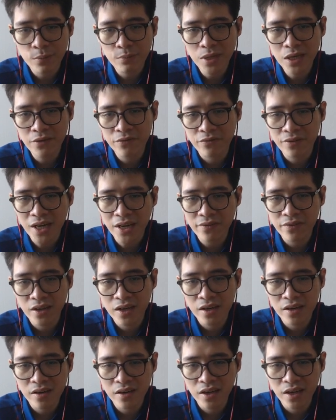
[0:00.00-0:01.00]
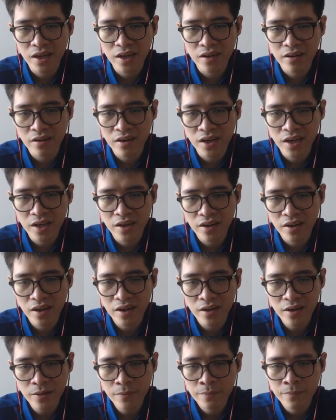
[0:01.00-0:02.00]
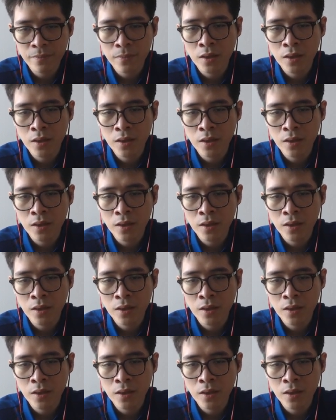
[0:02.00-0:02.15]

b5 here.